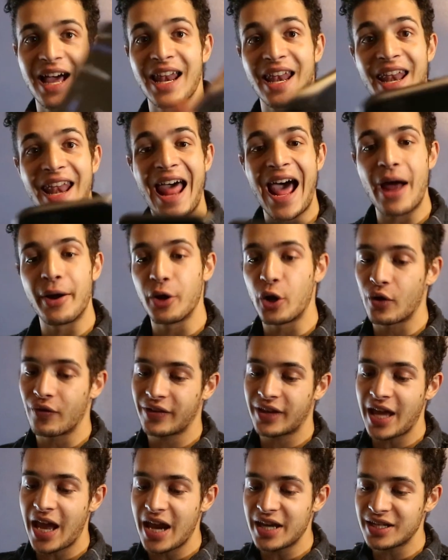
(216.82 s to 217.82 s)
allow
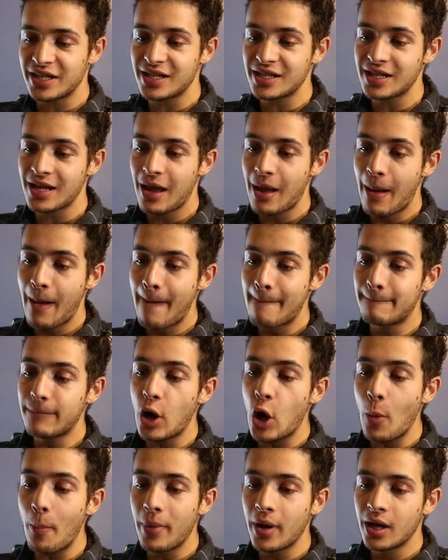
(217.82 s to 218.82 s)
notifications, boop.